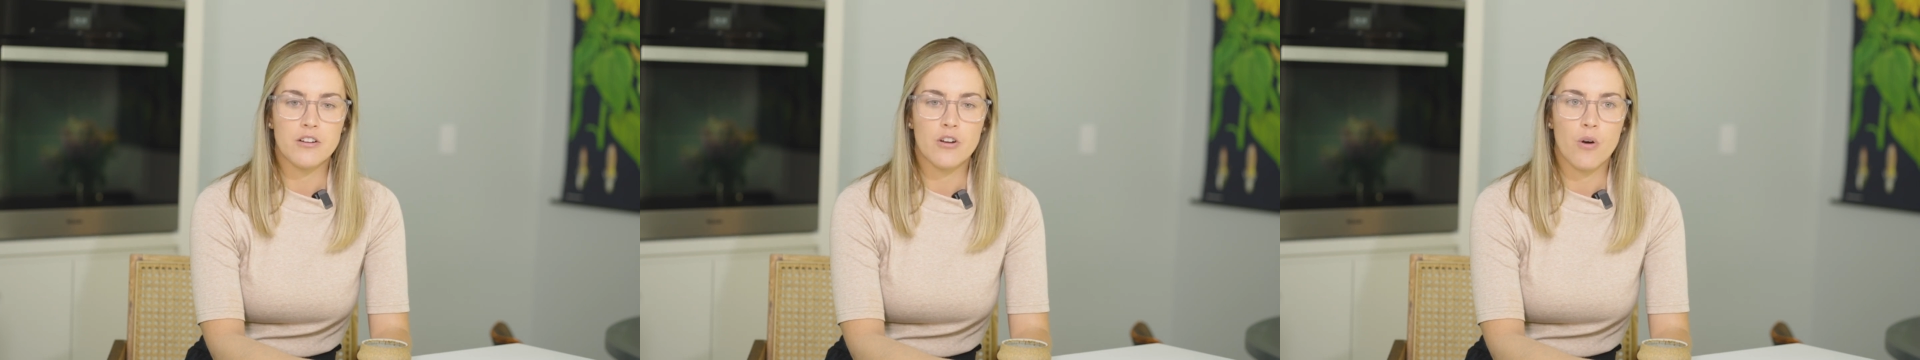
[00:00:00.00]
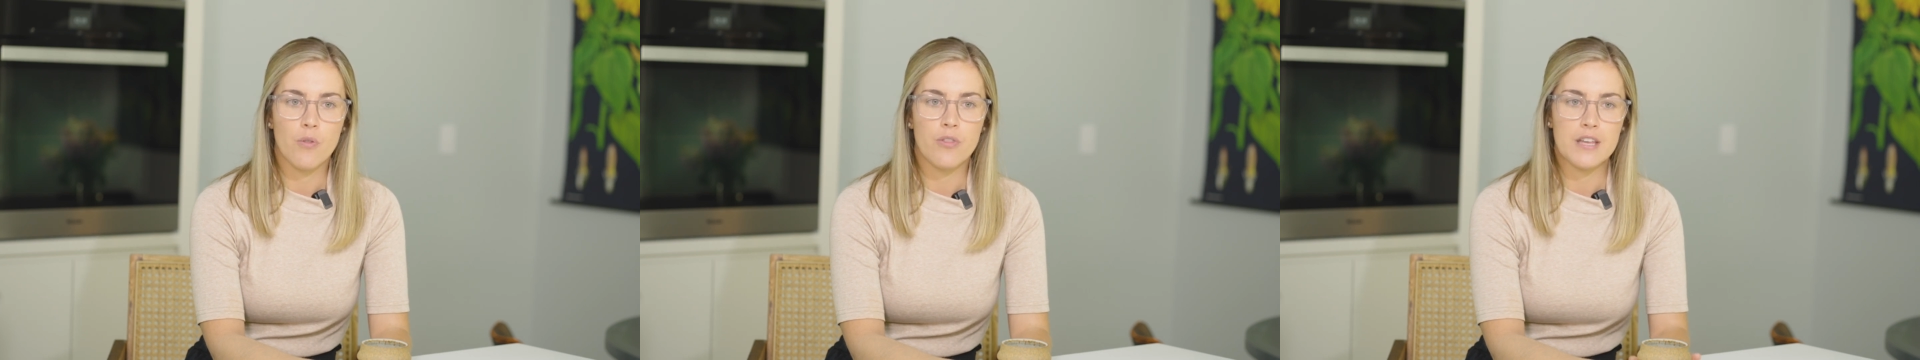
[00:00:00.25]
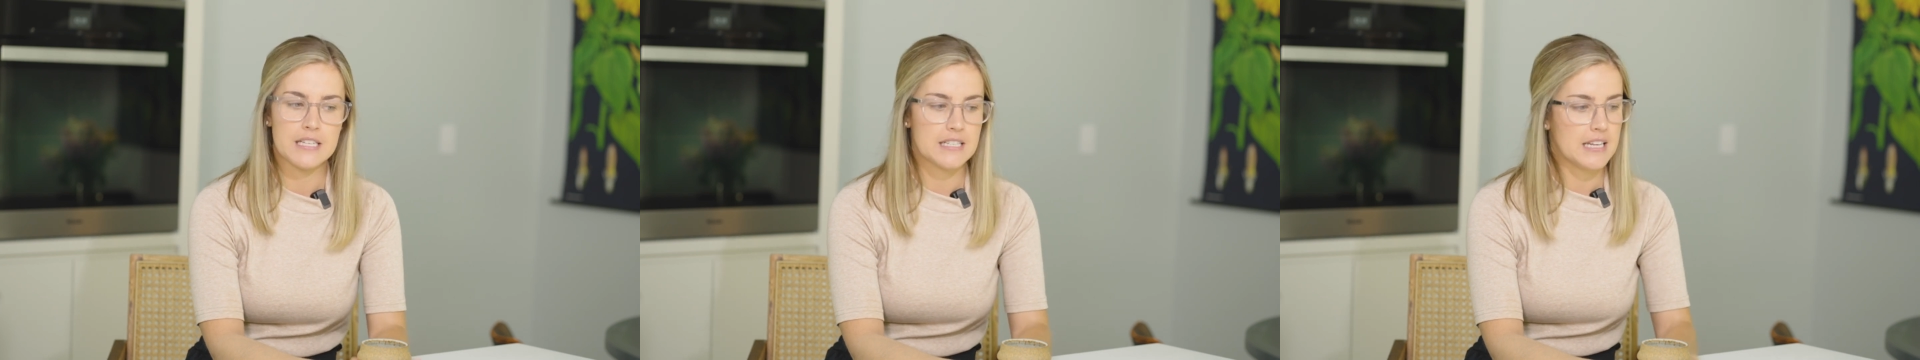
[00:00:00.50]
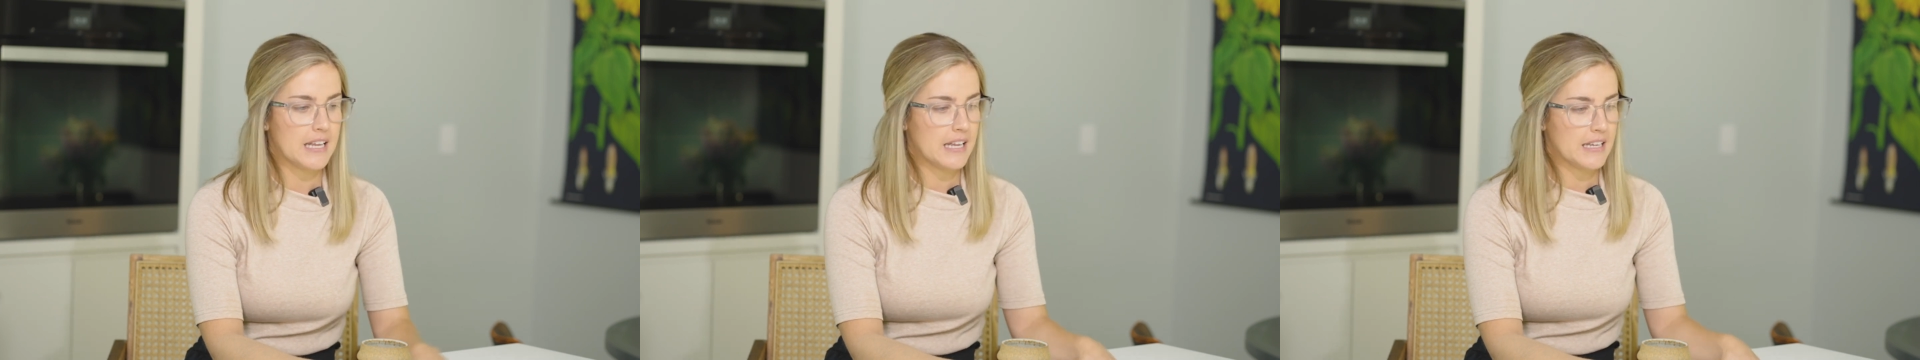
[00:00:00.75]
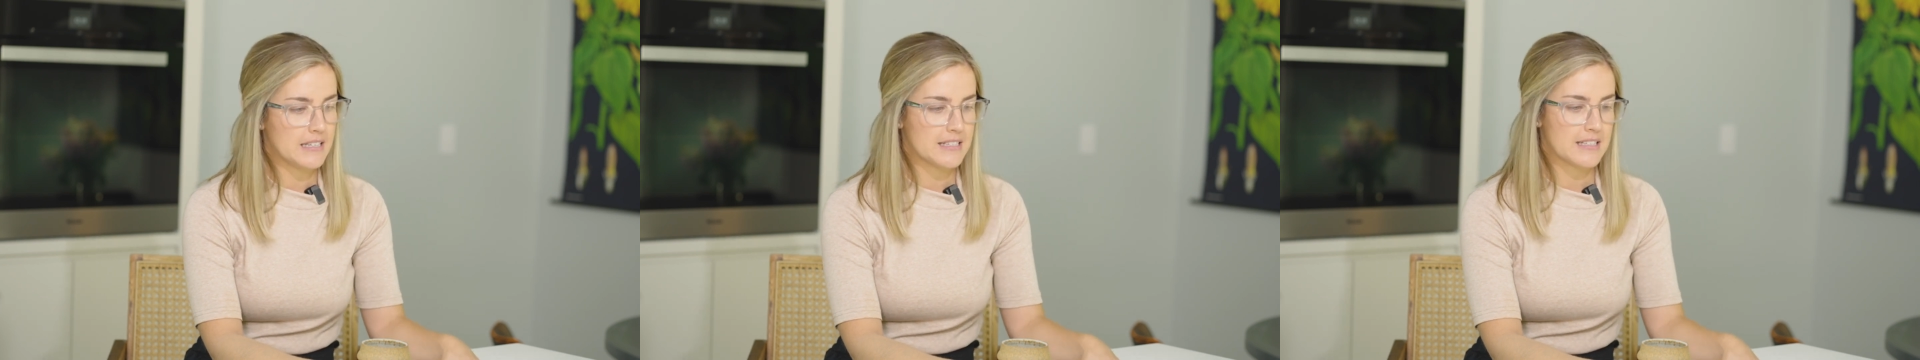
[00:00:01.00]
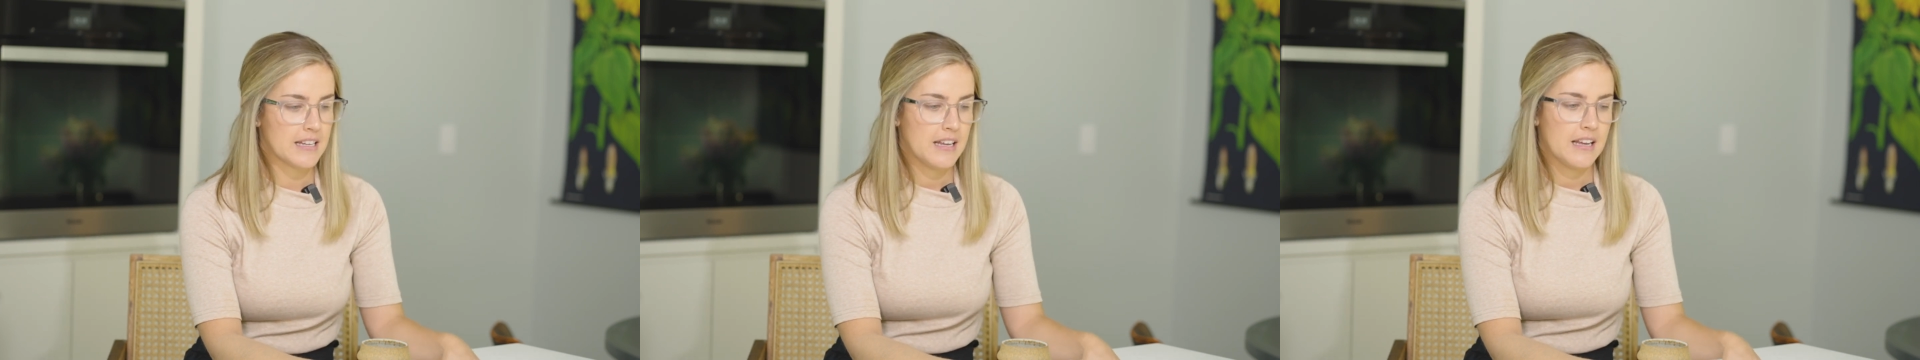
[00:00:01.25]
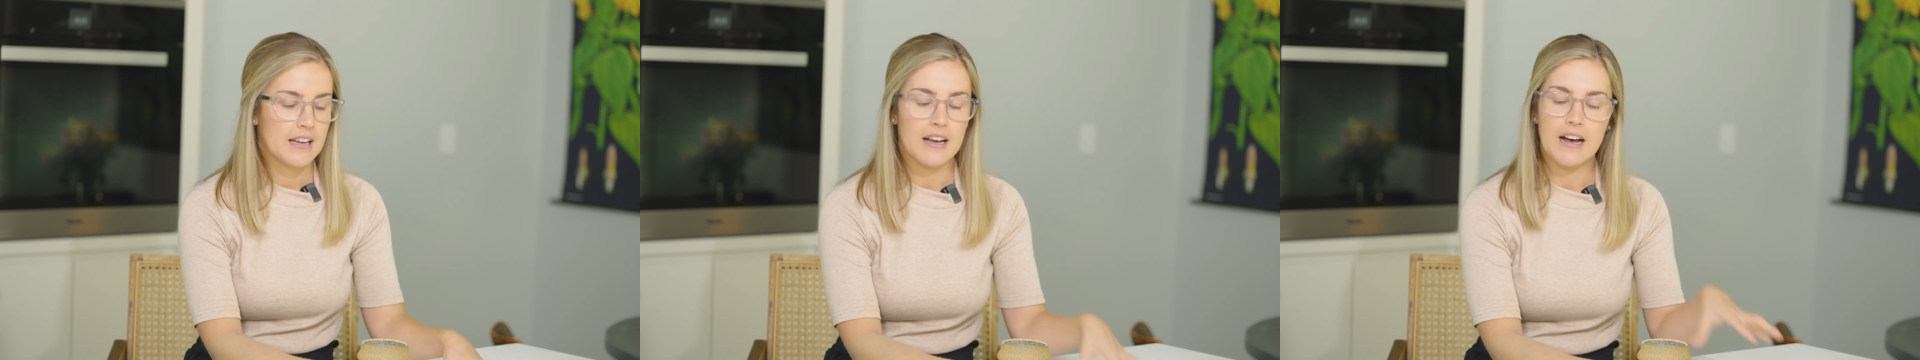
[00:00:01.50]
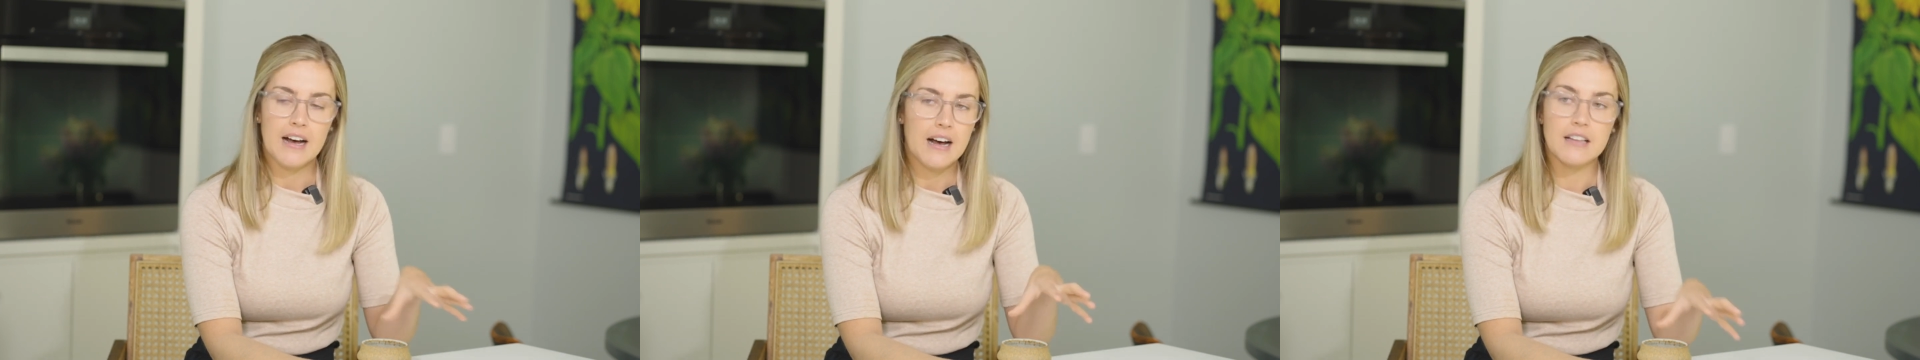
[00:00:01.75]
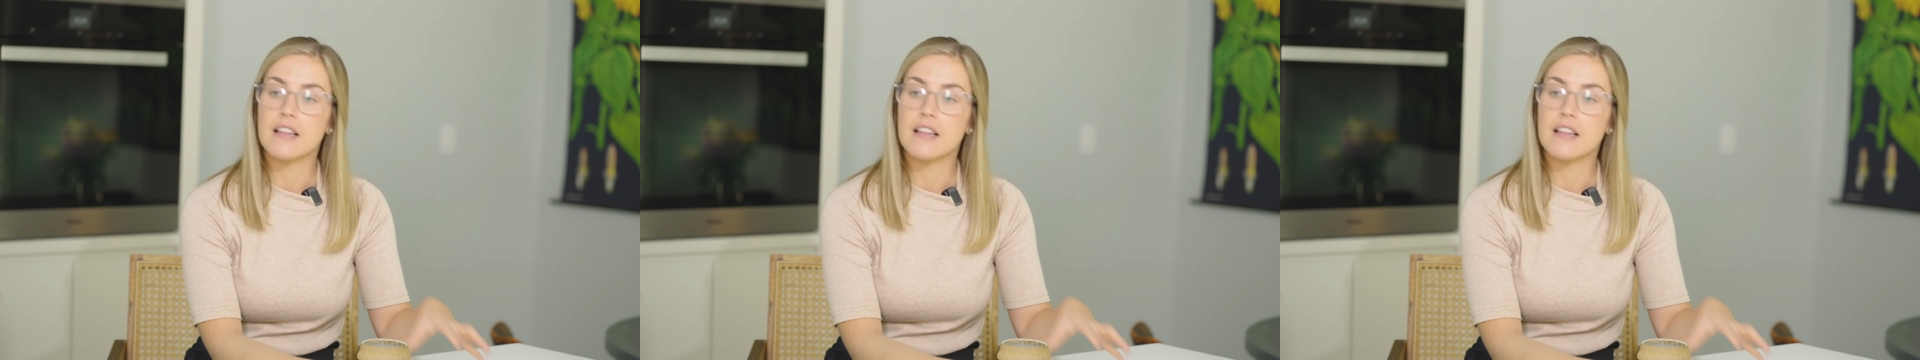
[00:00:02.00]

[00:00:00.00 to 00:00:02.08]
you know, this is a